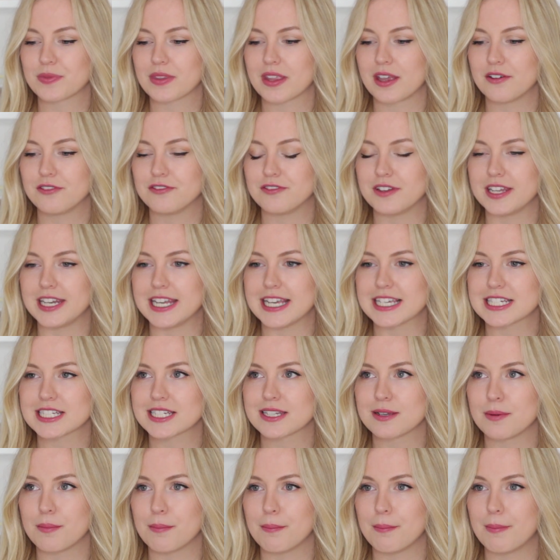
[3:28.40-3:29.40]

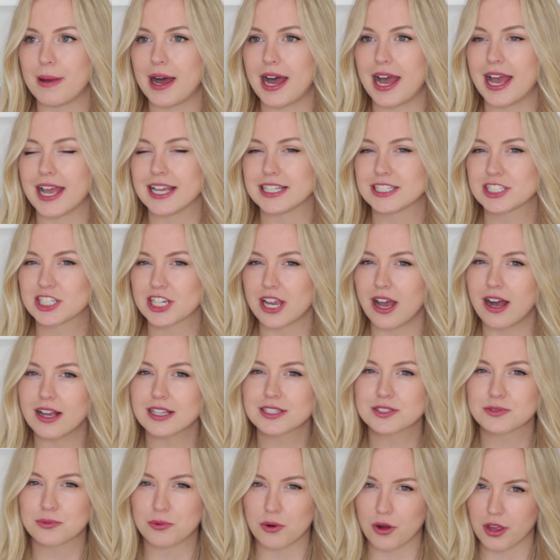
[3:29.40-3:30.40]
finished my
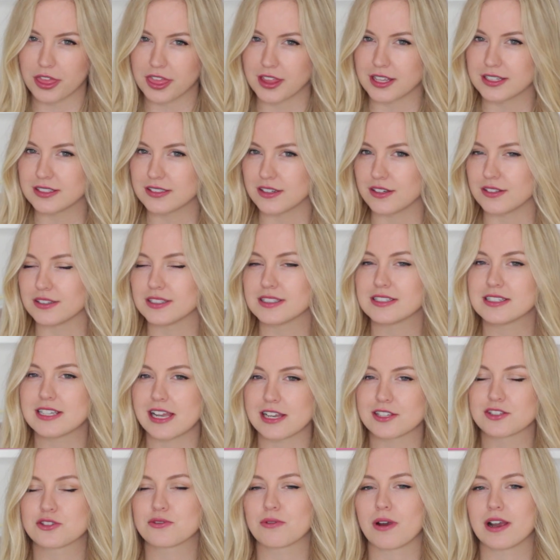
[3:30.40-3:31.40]
Charles Worthington
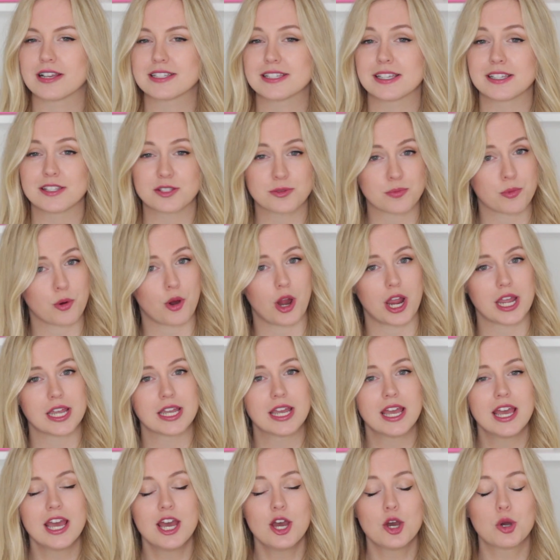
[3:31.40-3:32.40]
Texturizing Spray,
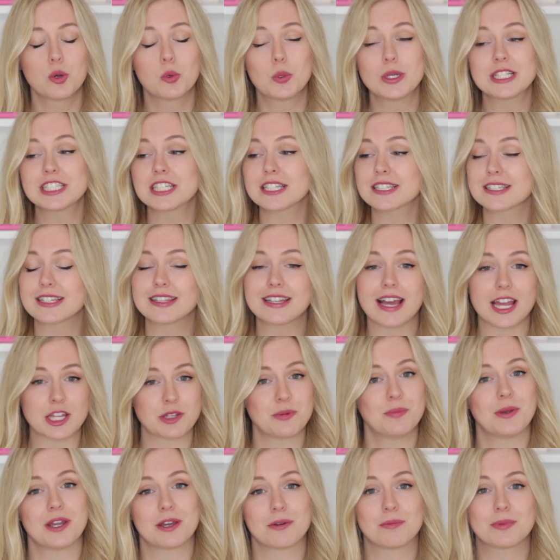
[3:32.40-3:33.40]
which is a
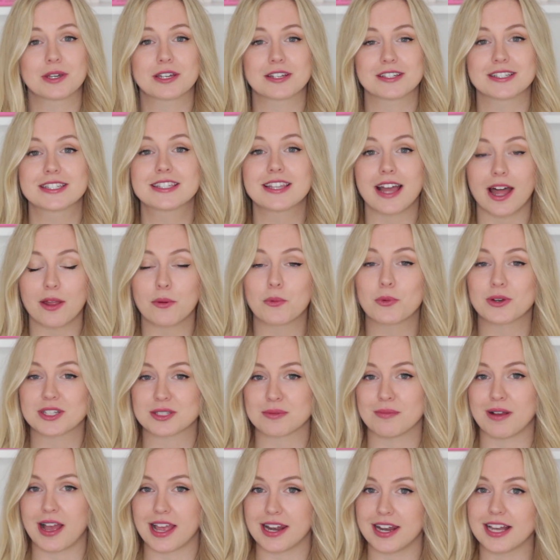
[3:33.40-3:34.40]
nightmare because that
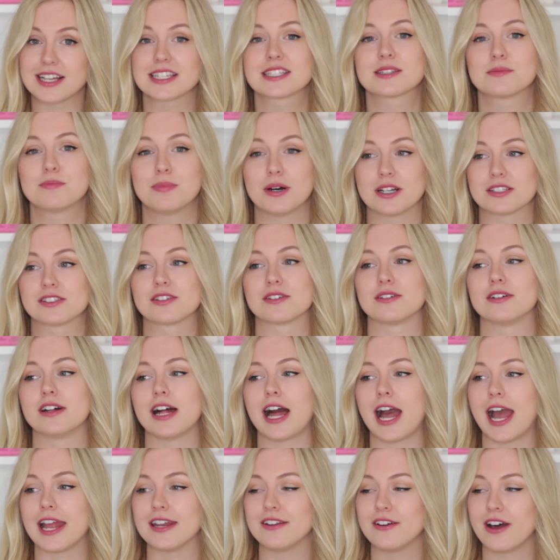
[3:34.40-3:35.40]
was my last bottle.
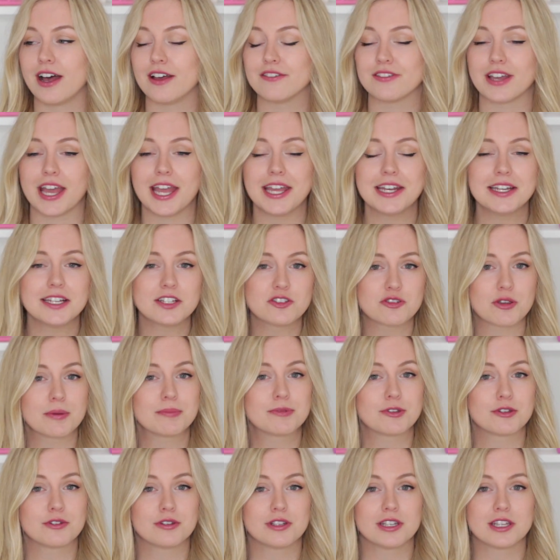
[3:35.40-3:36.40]
I don't have any
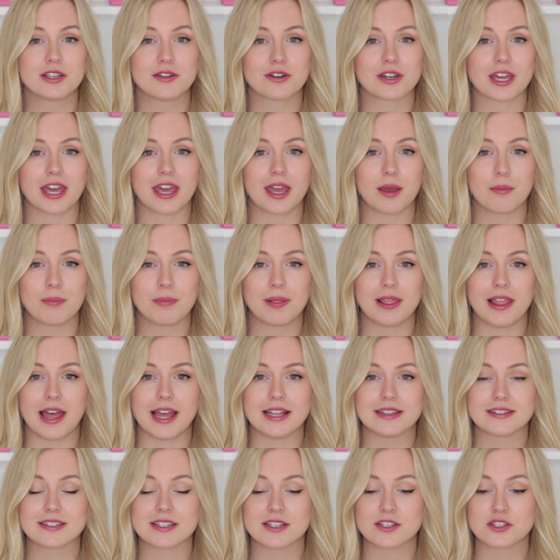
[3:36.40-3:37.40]
trip to the UK
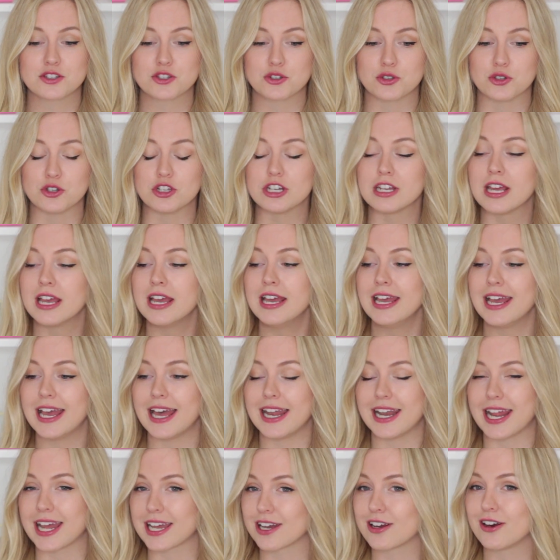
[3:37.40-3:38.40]
planned soon
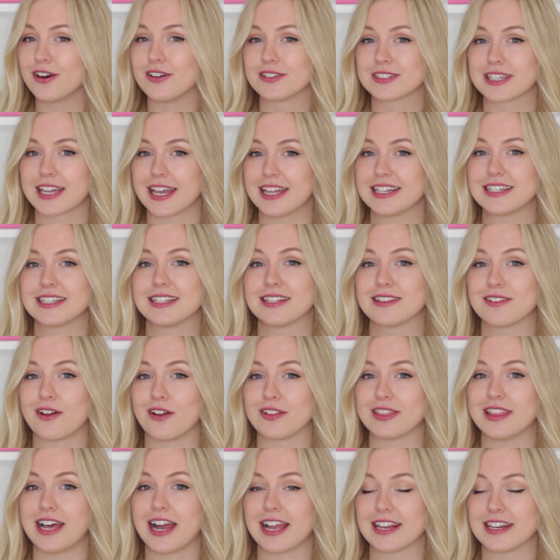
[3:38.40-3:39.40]
and I can't get it
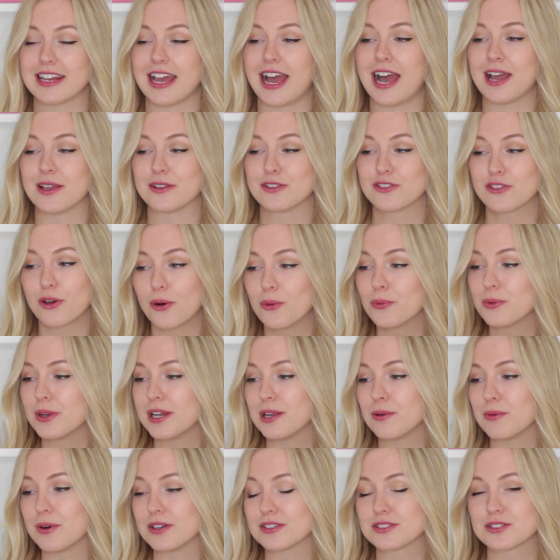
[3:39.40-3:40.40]
online. I don't
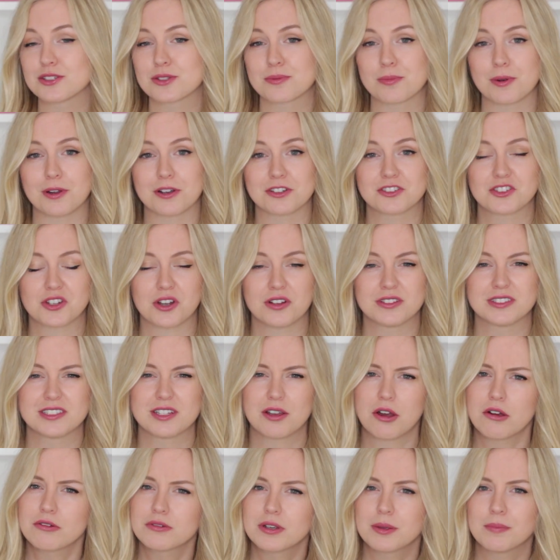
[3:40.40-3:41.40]
really want to splurge on
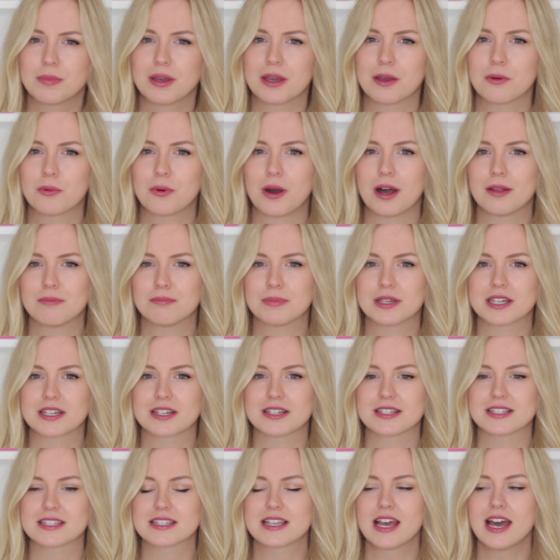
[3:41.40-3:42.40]
the Oribe one
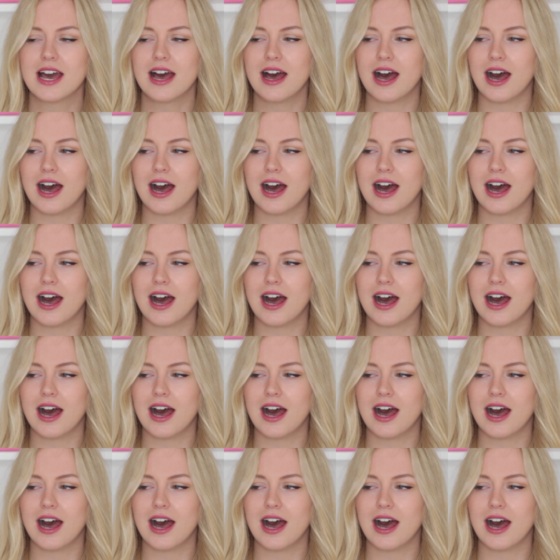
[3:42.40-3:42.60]
because